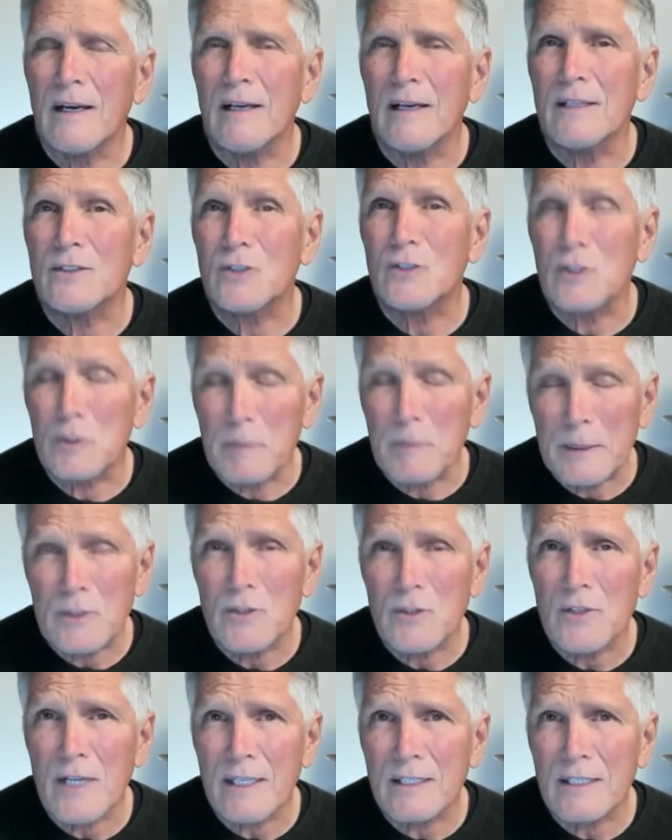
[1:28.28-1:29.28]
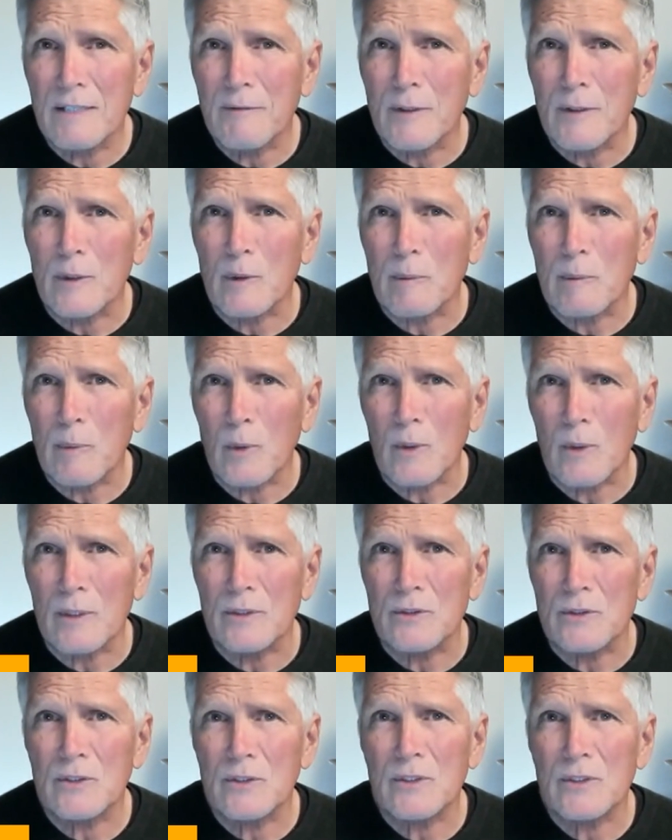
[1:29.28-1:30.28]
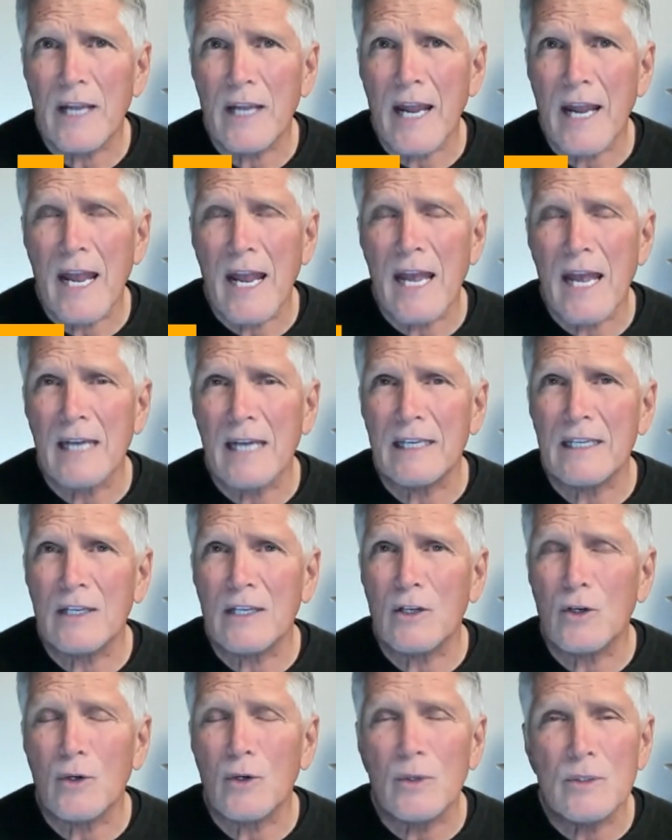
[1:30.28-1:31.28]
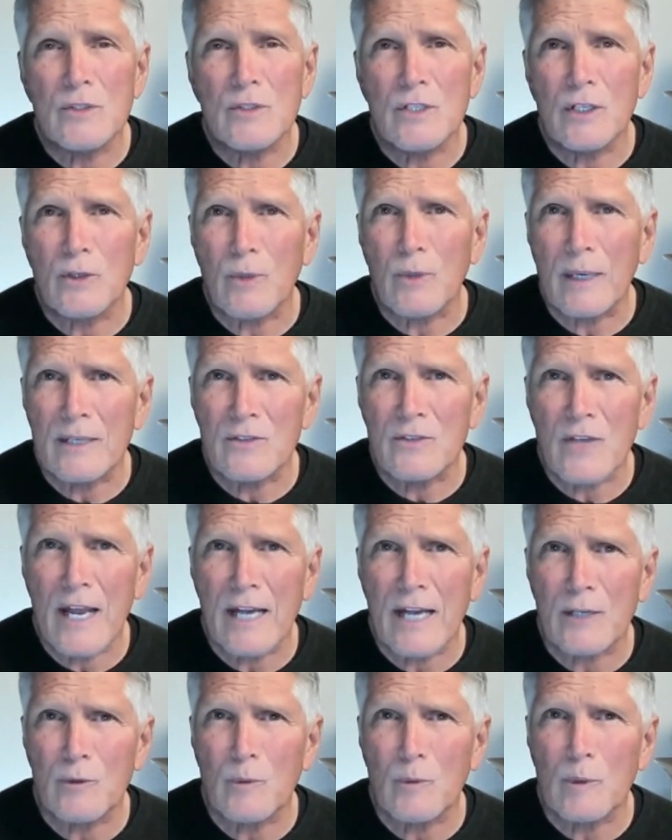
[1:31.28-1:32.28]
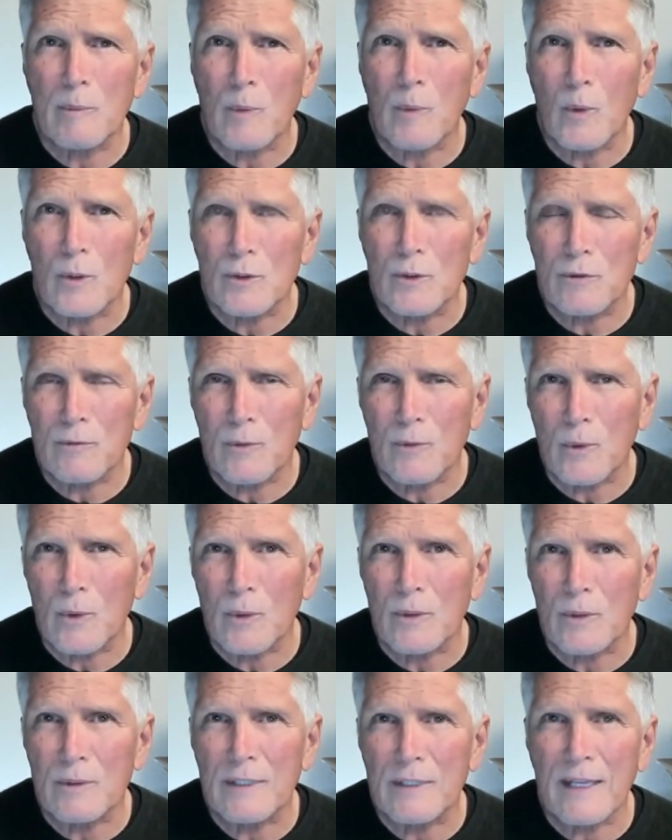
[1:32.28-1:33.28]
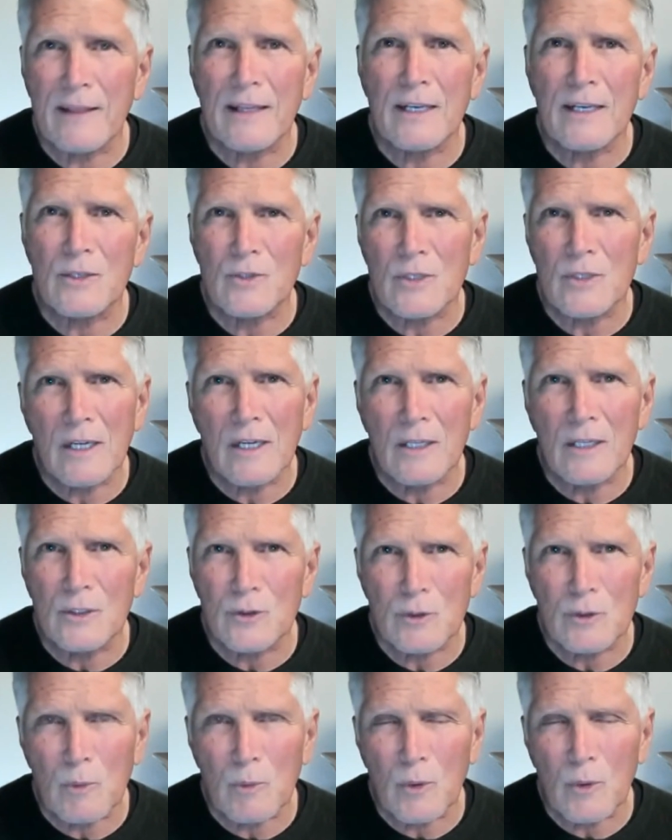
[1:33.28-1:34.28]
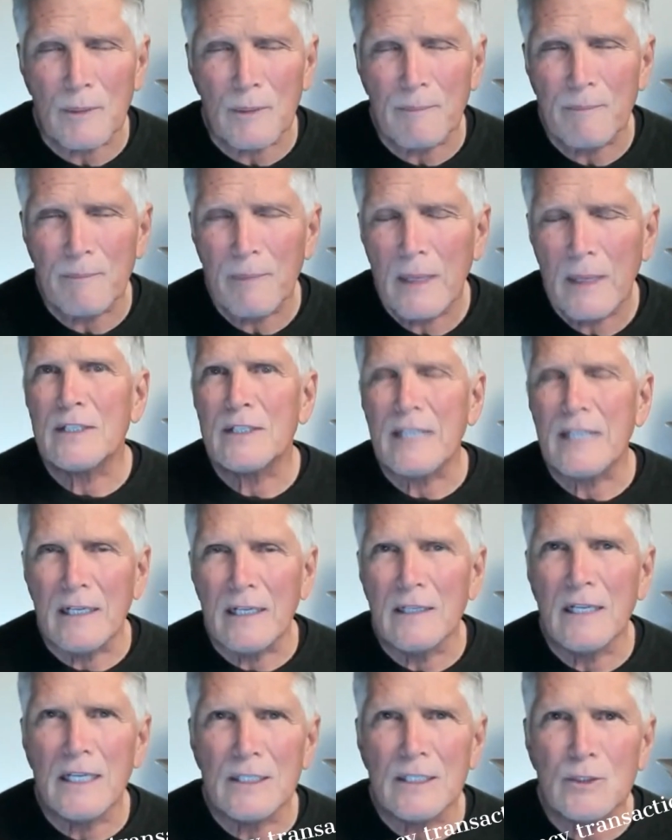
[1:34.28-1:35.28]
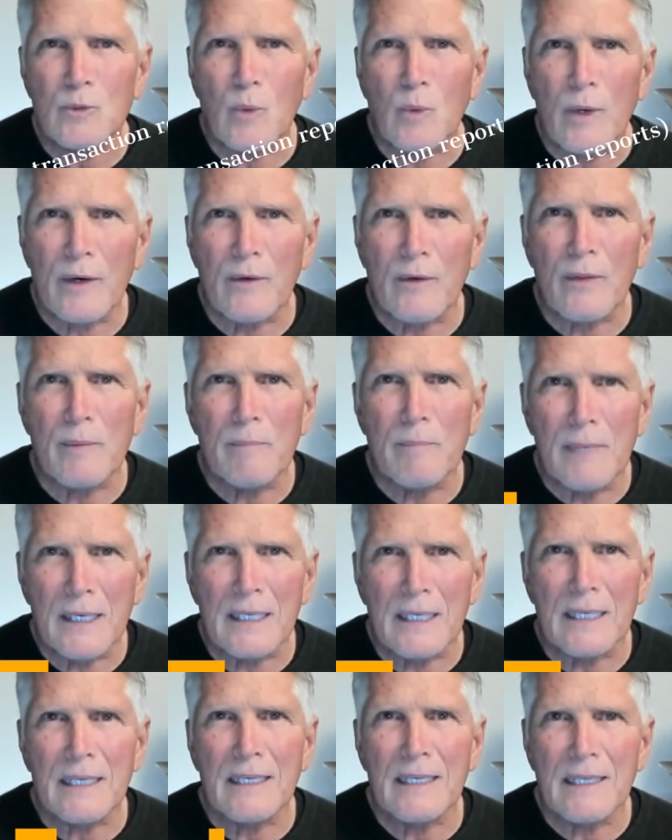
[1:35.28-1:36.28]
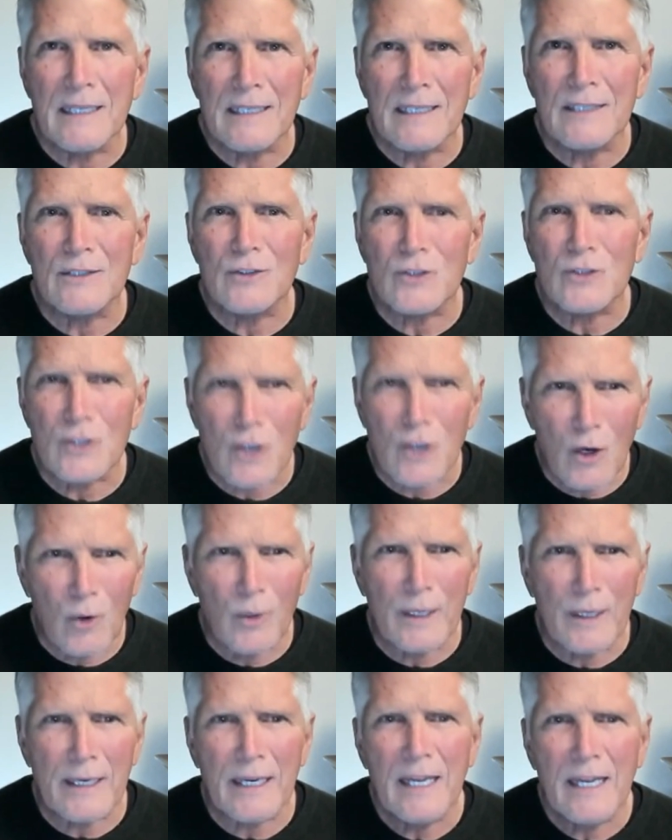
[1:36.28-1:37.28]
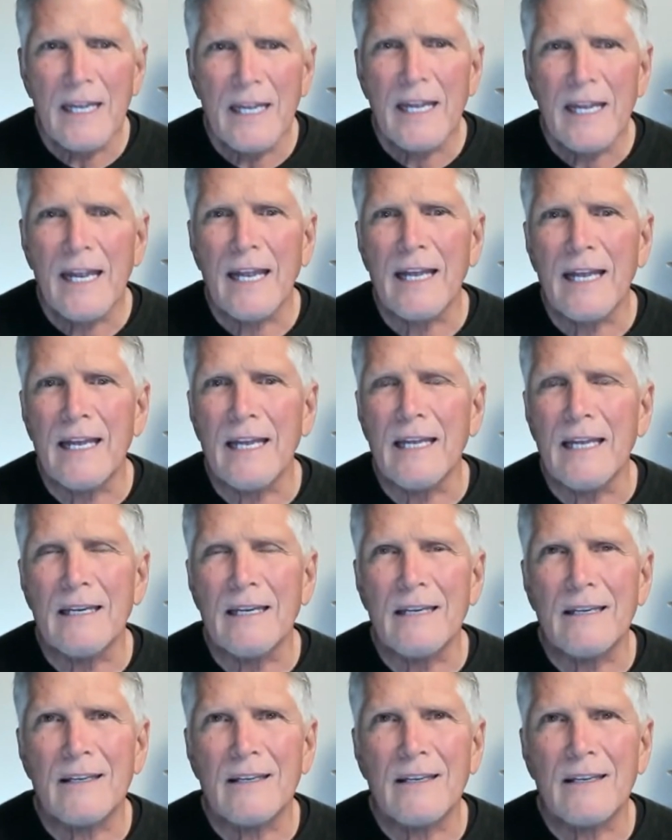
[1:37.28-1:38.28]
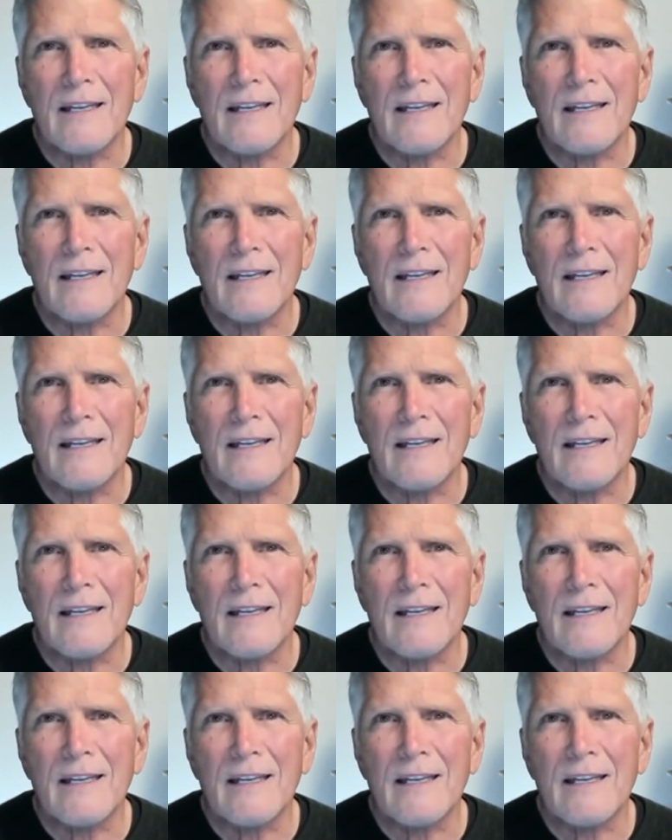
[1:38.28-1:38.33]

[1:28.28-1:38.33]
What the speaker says: suspicious activity reports and currency transaction reports for $10,000 or more. Tell us where the money is going. And